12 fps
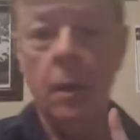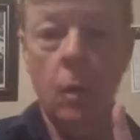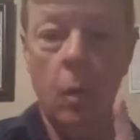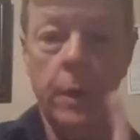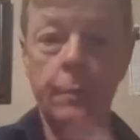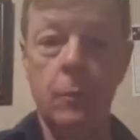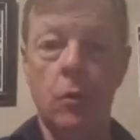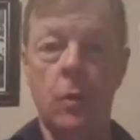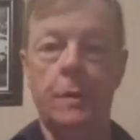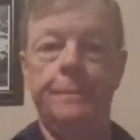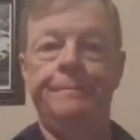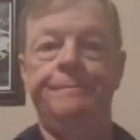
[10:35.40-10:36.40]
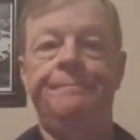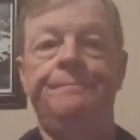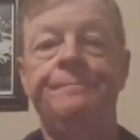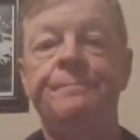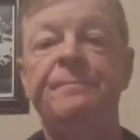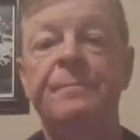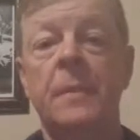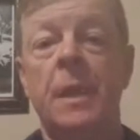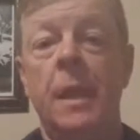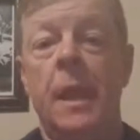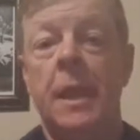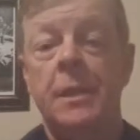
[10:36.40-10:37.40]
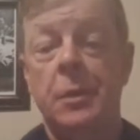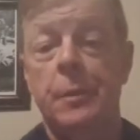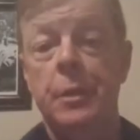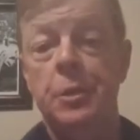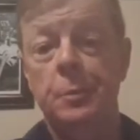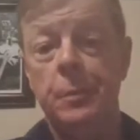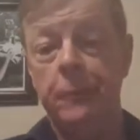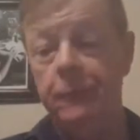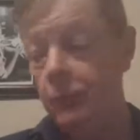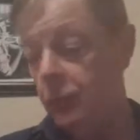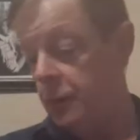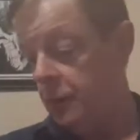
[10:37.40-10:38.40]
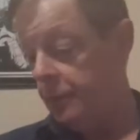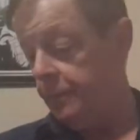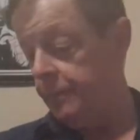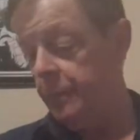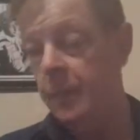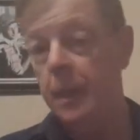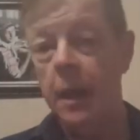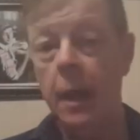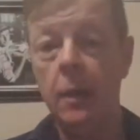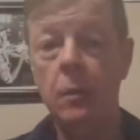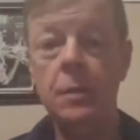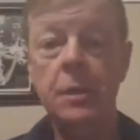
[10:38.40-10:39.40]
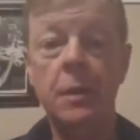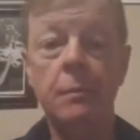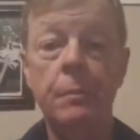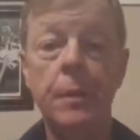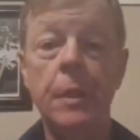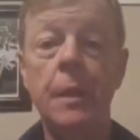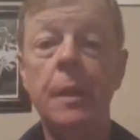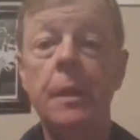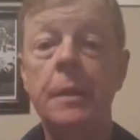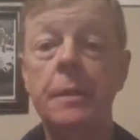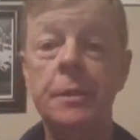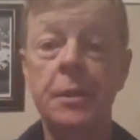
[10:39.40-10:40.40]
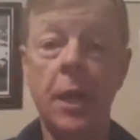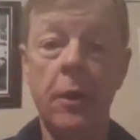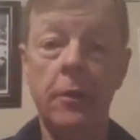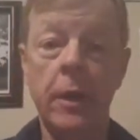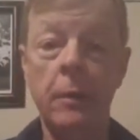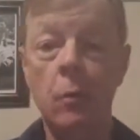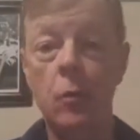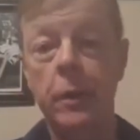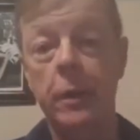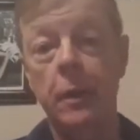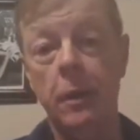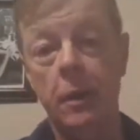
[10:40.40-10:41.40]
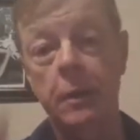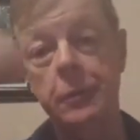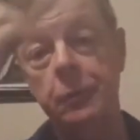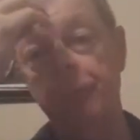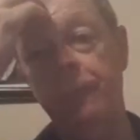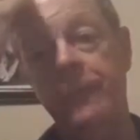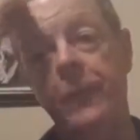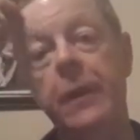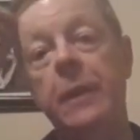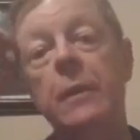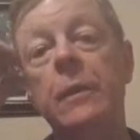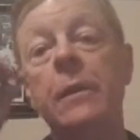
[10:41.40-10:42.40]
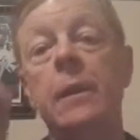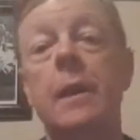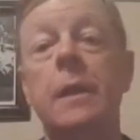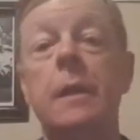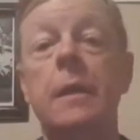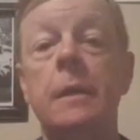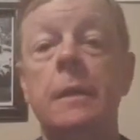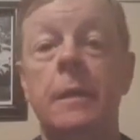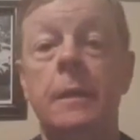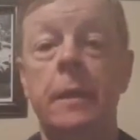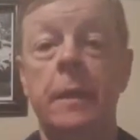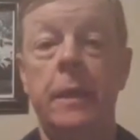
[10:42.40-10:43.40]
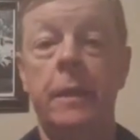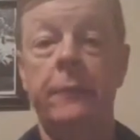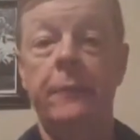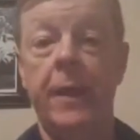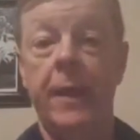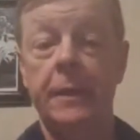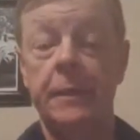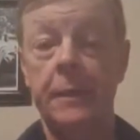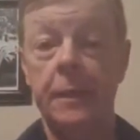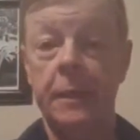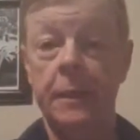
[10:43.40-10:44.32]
One more. As I mentioned before, I was a big Saturday morning cartoon fan. In fact,